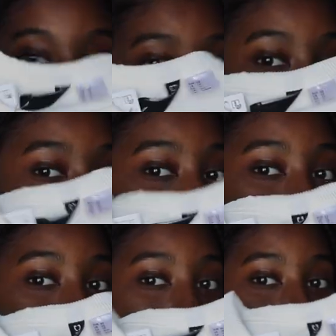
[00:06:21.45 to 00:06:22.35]
Like it's
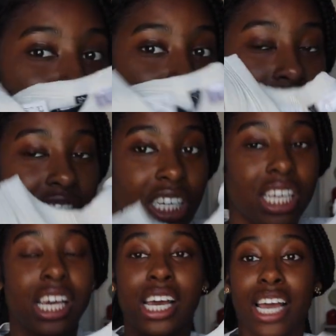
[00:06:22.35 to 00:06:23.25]
not that
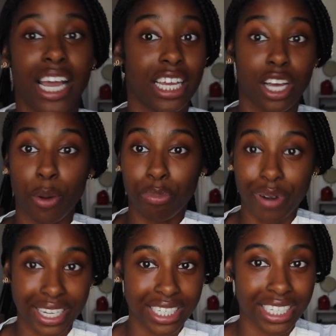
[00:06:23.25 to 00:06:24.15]
stretchy. It
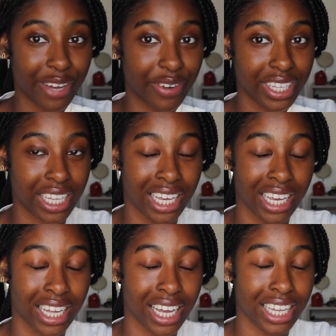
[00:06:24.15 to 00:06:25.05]
compresses
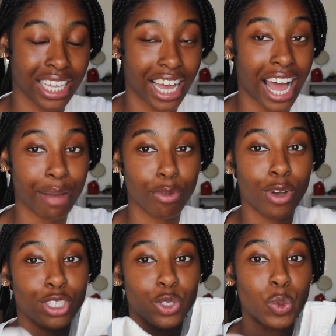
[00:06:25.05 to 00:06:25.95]
everything. Like I'm
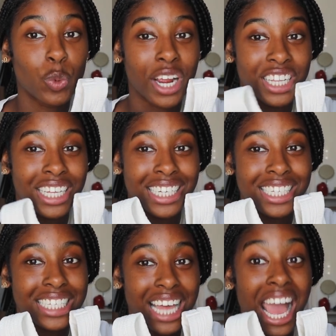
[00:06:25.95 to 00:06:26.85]
going to wear
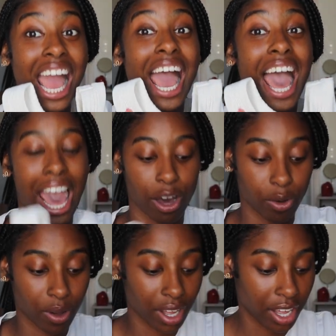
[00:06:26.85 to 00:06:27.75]
this
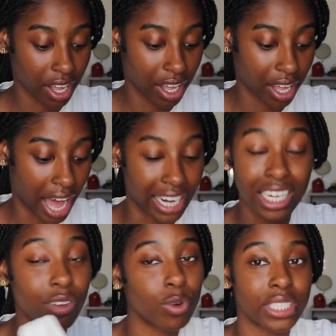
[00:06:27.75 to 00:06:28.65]
out. I
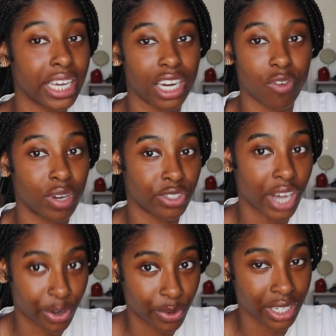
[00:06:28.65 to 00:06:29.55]
didn't even want to take it off when I
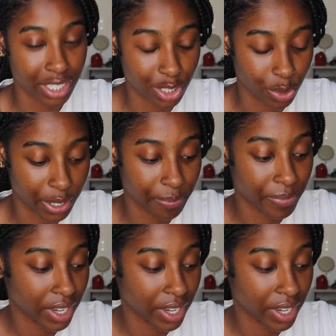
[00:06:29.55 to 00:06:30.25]
tried it on in the store.